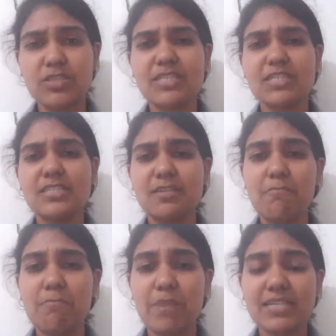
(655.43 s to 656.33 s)
So these are
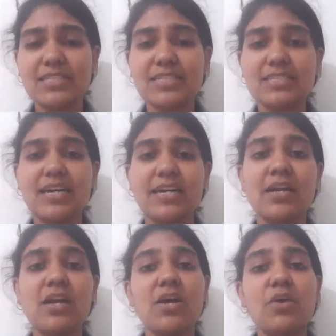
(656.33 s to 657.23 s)
some basics
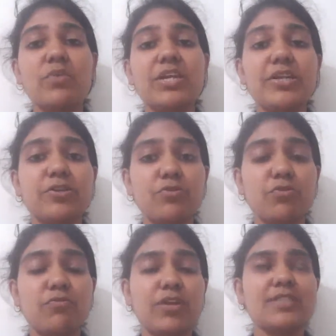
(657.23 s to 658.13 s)
that we need
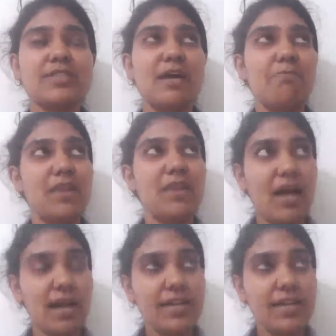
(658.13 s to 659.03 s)
to do. For
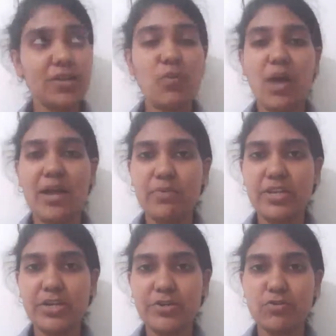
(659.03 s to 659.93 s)
example, I'll tell you why
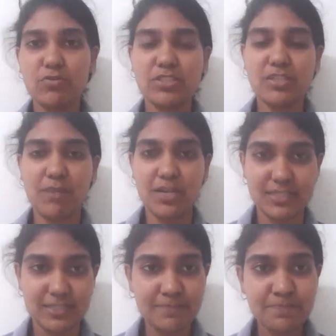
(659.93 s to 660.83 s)
we need to know
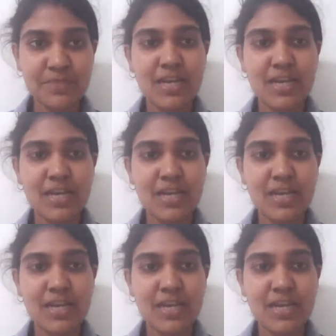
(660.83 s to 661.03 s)
samasa.